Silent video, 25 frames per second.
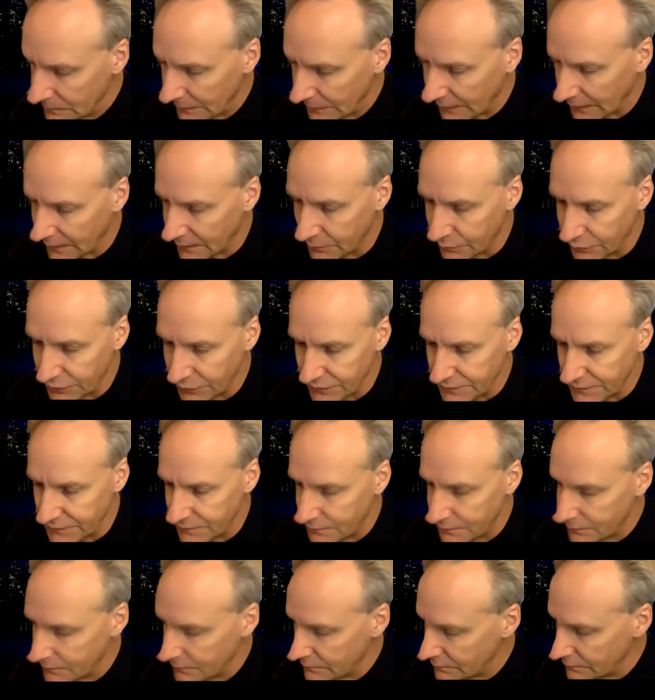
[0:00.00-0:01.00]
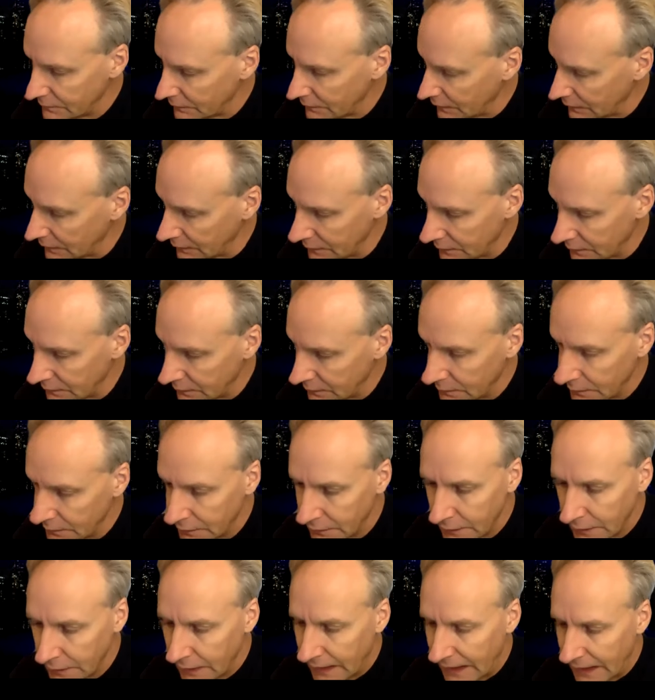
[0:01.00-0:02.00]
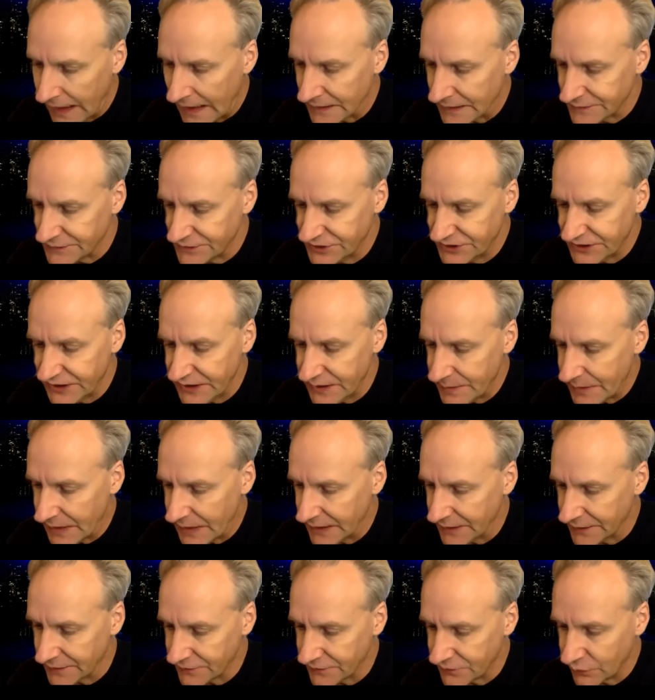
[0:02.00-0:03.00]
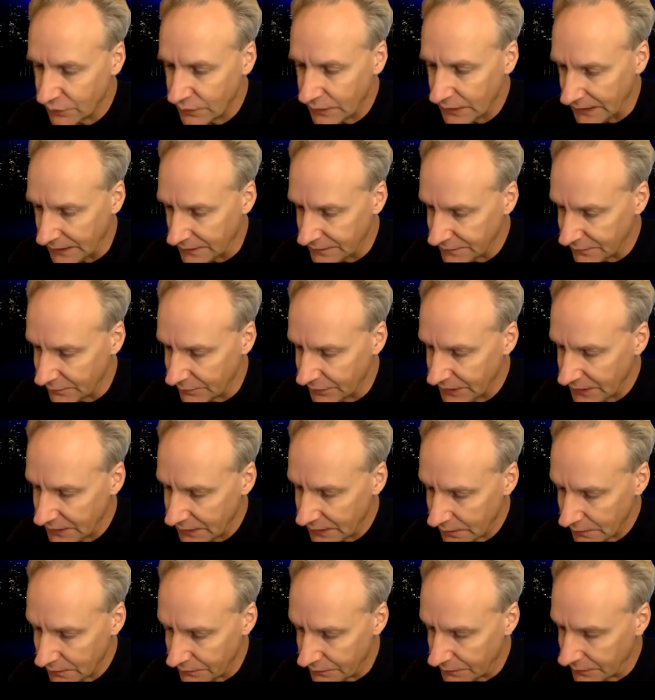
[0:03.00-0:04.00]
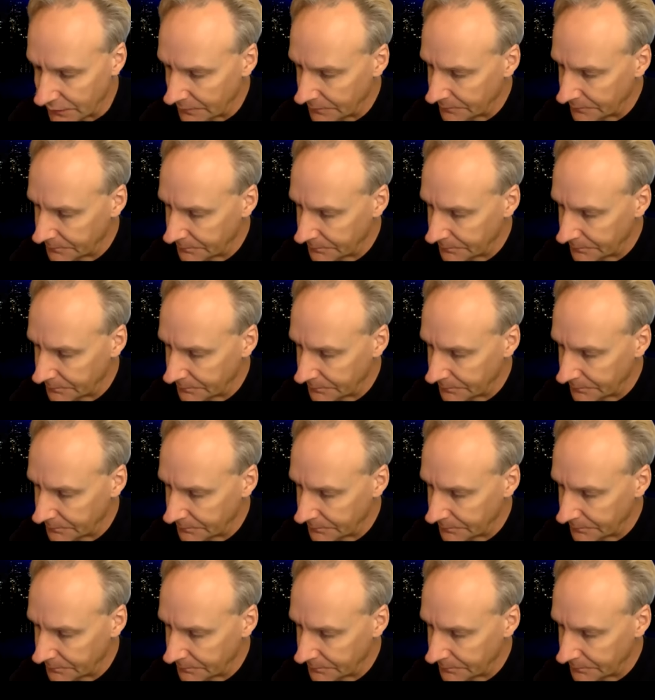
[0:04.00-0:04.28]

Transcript: I got to put the, as g minus 20, so be careful.